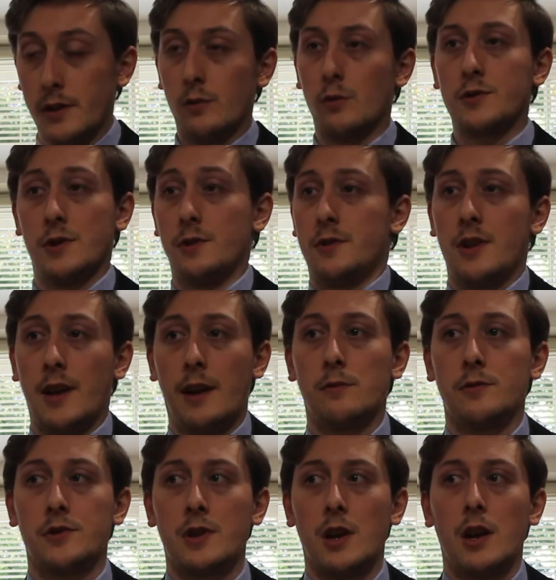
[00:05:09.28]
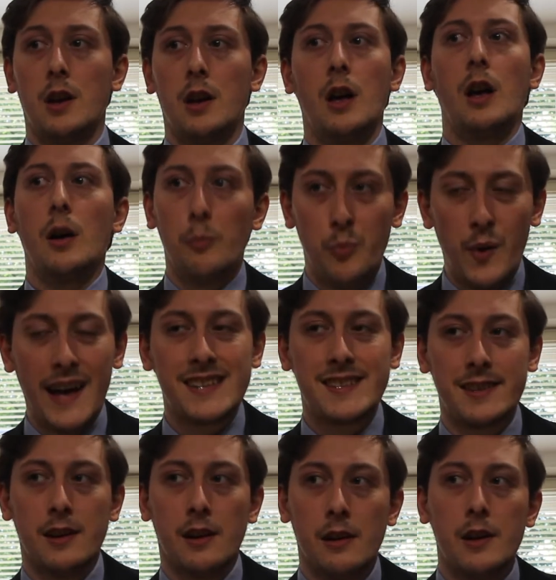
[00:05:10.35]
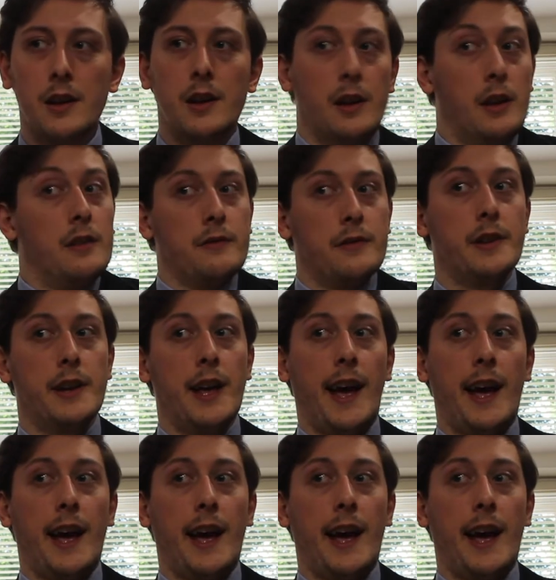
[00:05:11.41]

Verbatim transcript: It uh, also sounds better than it